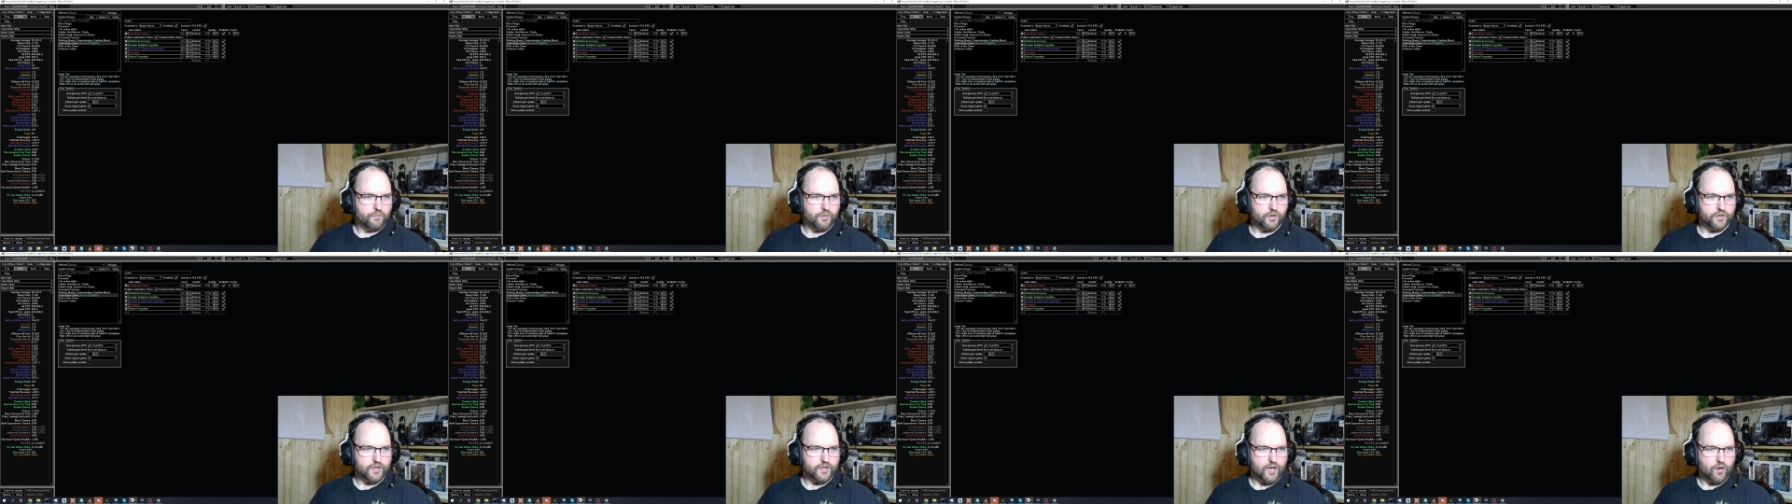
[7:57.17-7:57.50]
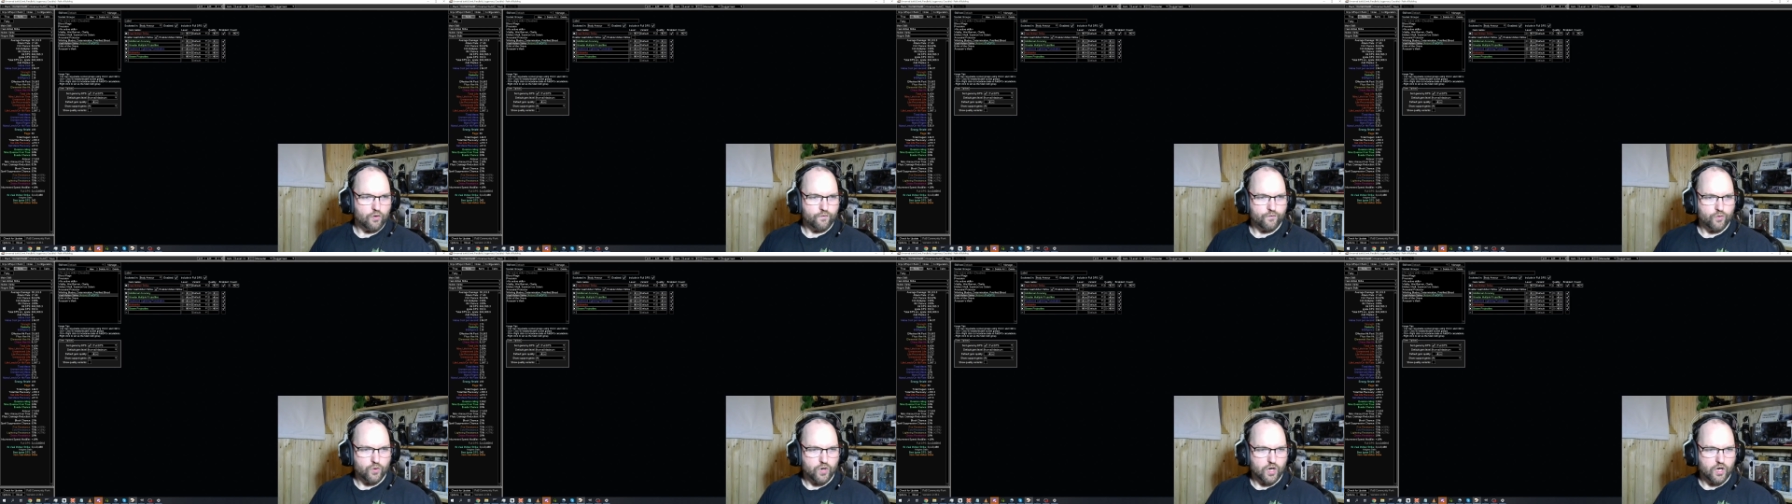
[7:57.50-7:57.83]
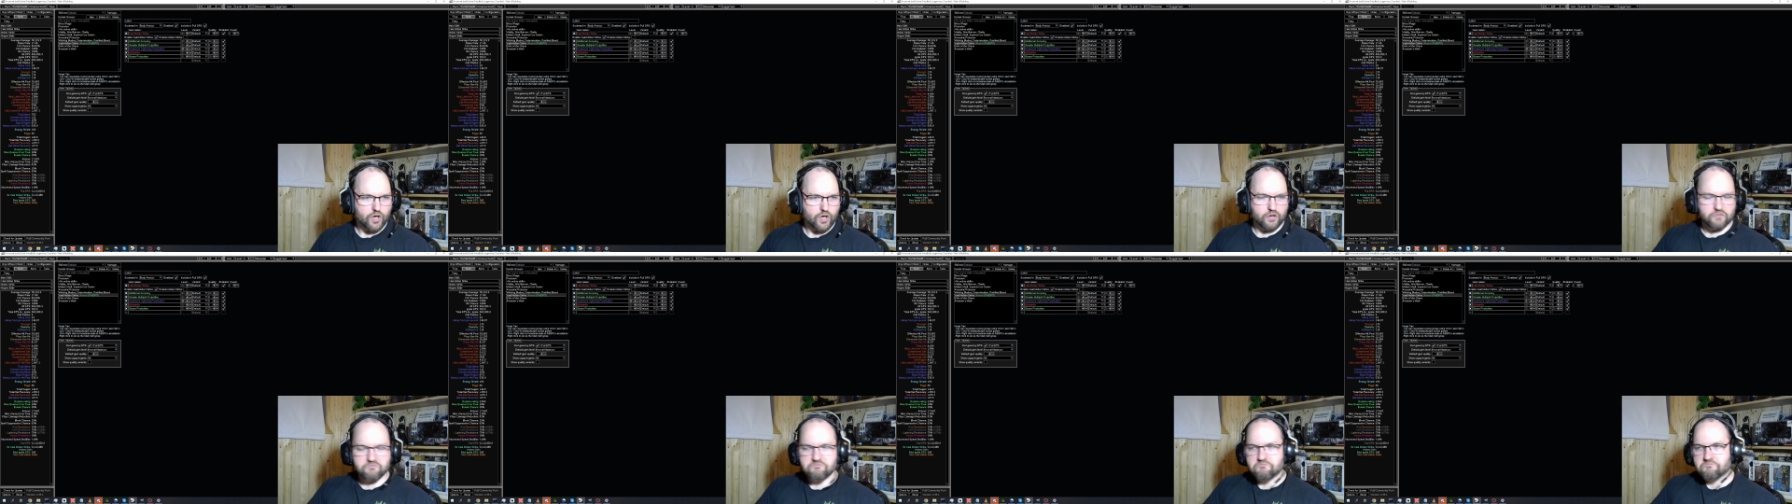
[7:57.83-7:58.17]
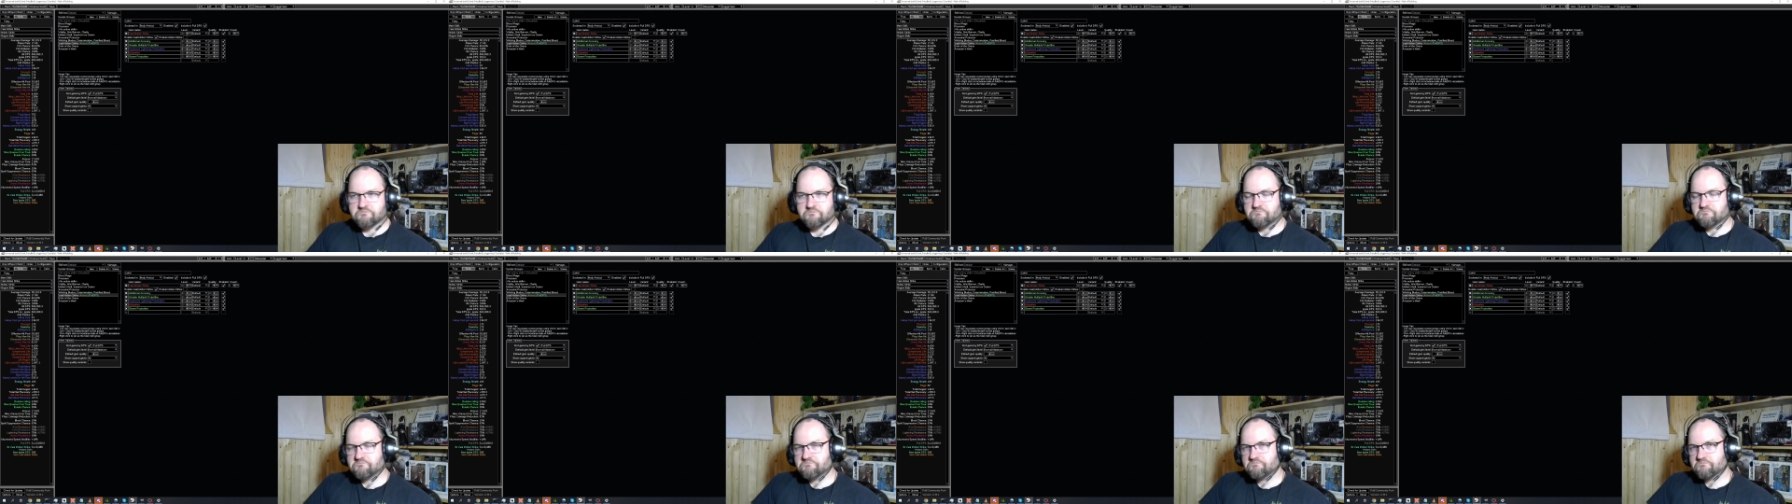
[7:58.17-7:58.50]
But yeah, overall,
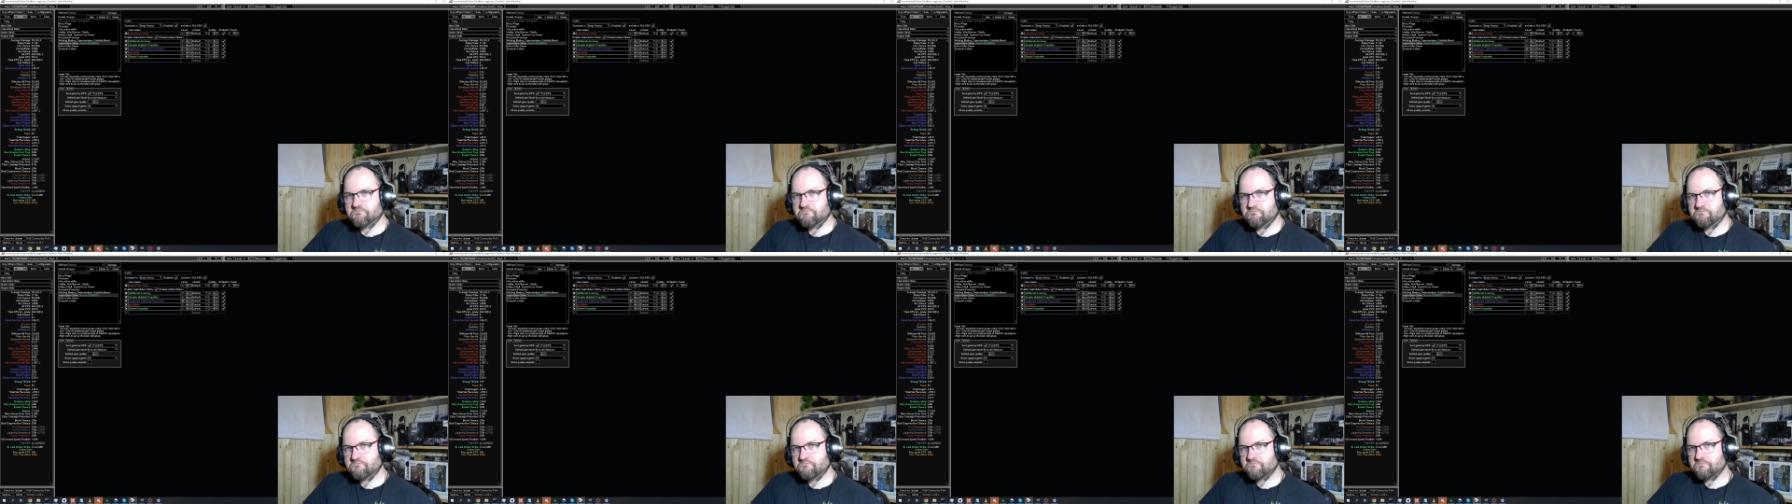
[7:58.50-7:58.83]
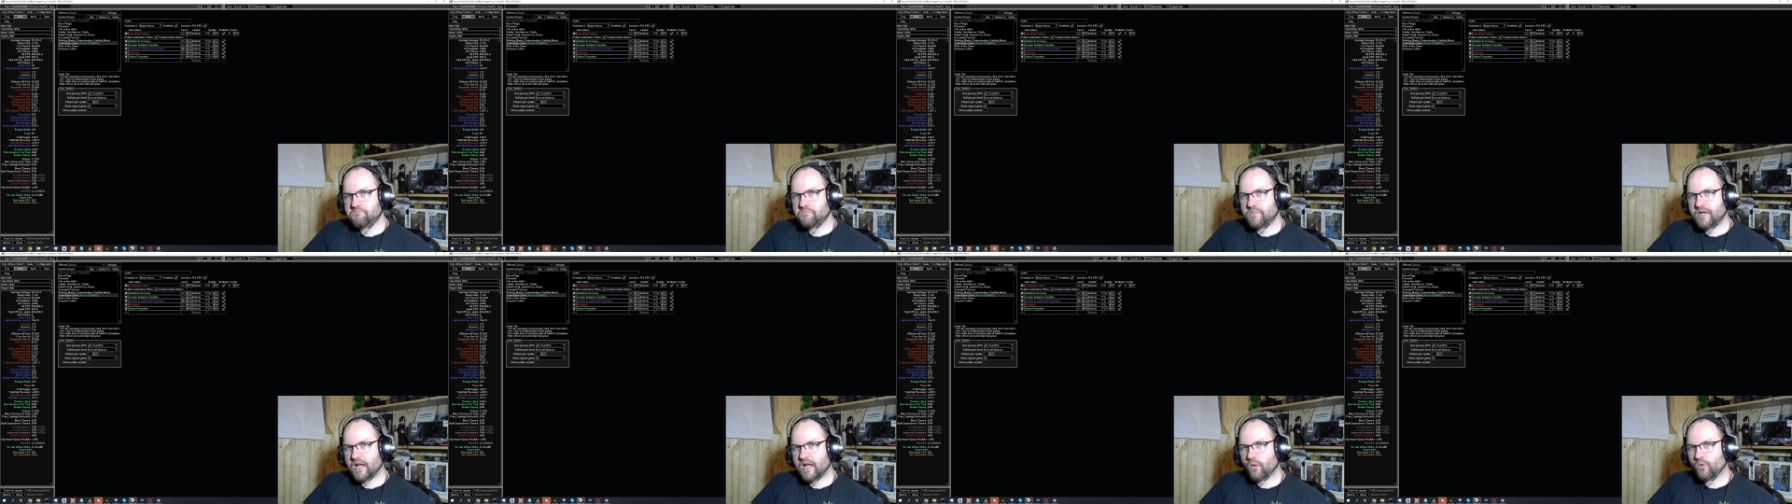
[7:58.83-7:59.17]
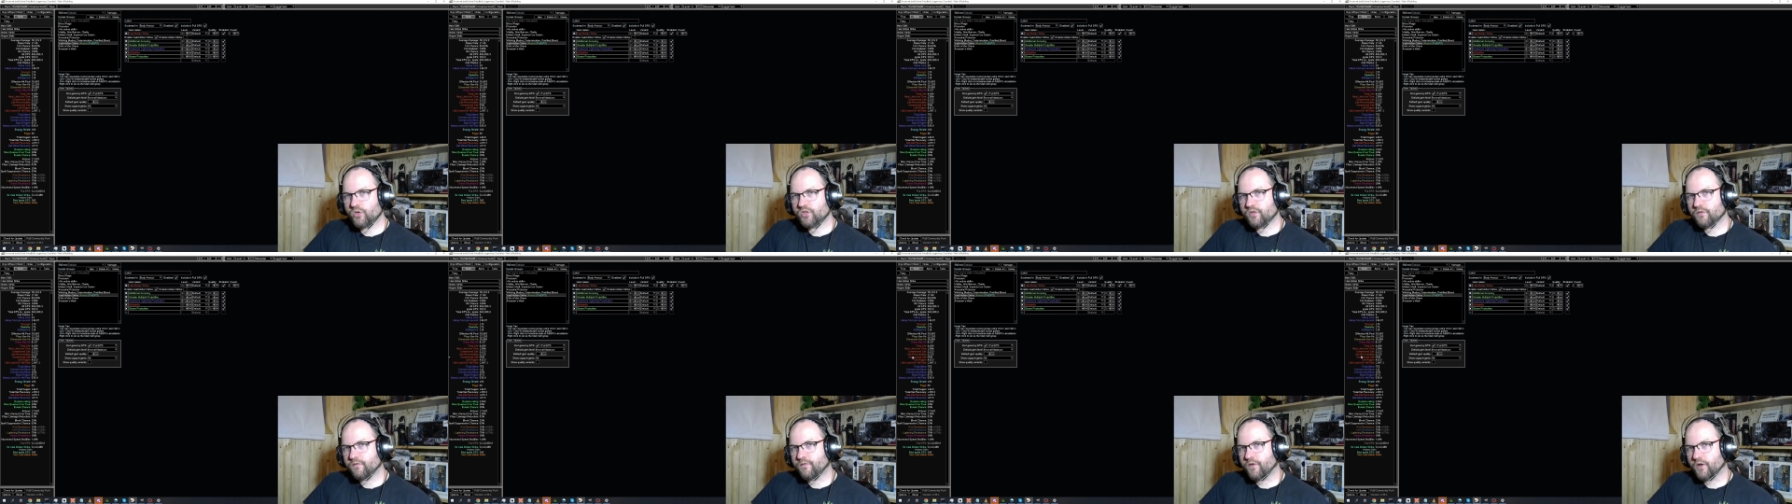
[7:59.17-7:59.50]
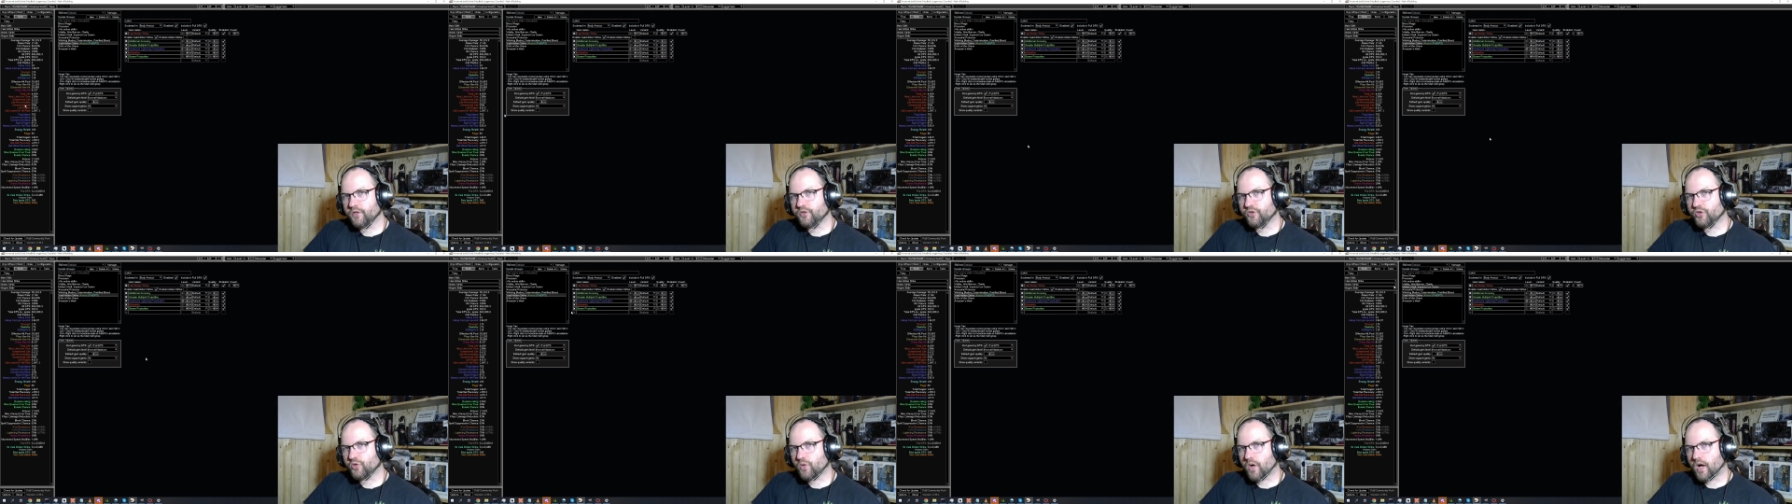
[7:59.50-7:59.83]
that was a
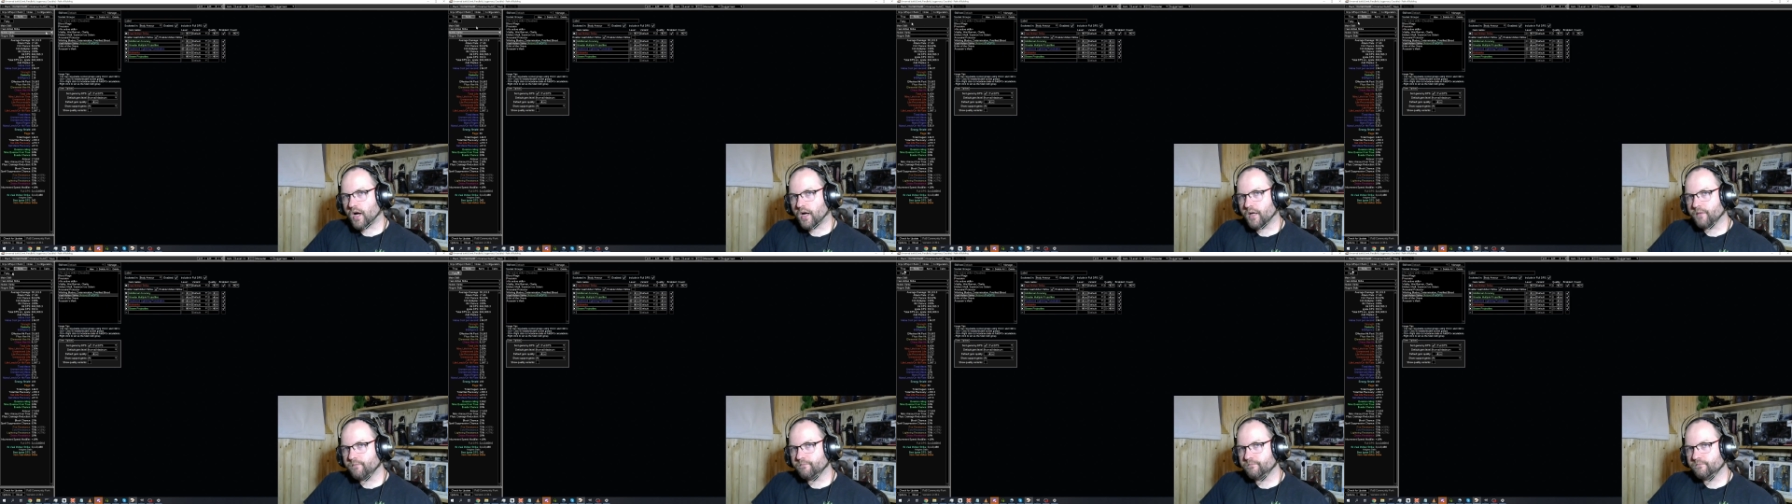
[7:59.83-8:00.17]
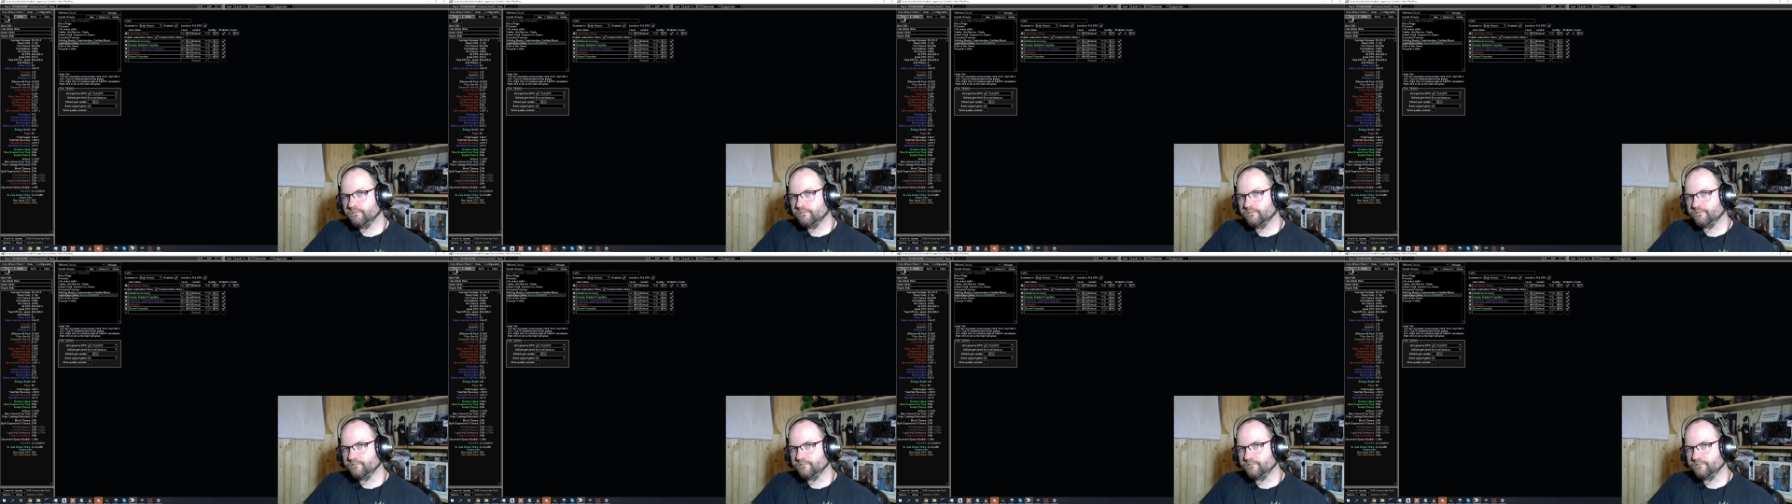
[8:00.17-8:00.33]
fun try.